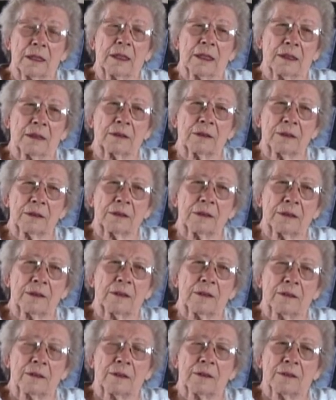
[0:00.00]
uh,
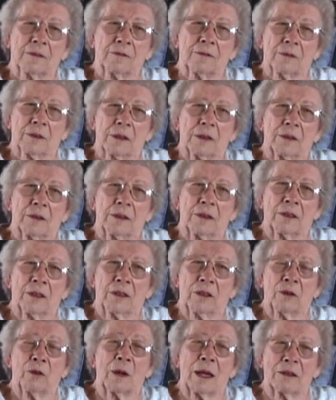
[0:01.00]

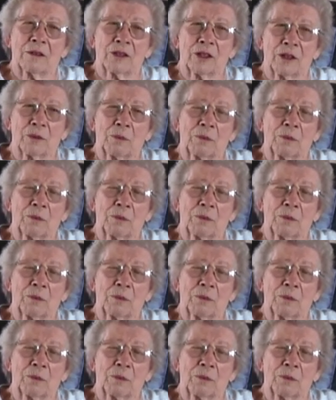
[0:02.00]
around to